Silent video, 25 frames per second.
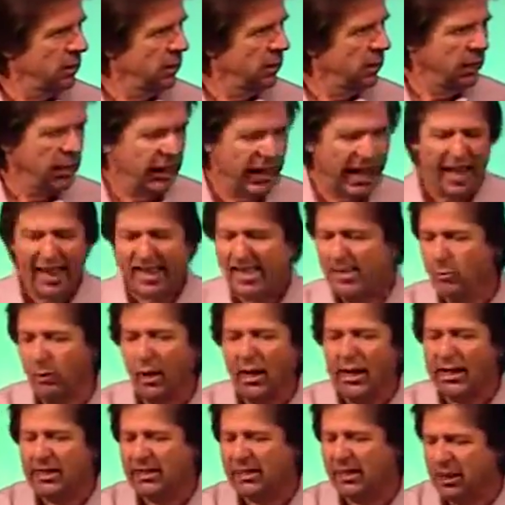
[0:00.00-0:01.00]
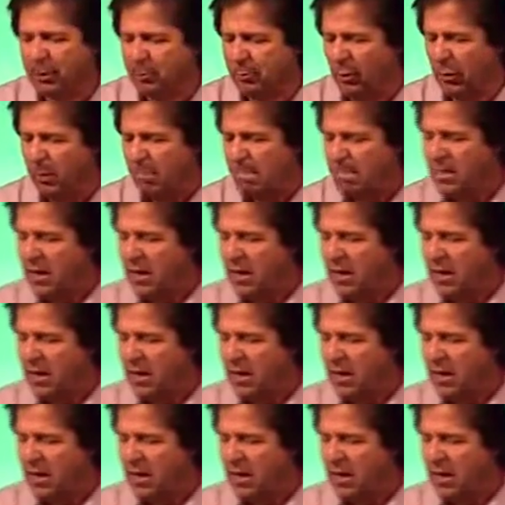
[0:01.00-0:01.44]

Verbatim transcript: Uh, it really gets to this point